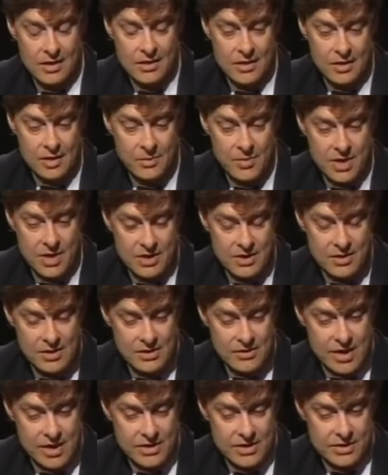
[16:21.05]
that there'd been a
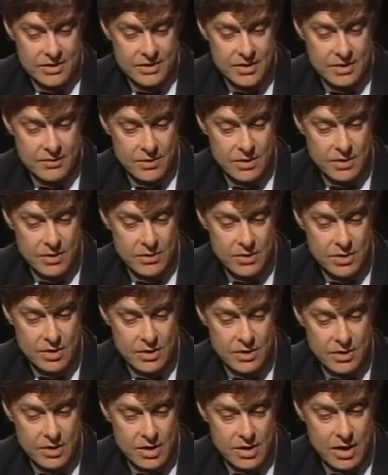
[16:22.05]
nuclear accident in the Soviet
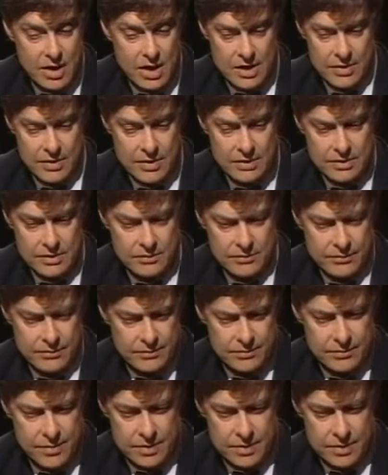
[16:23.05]
Union and that, have,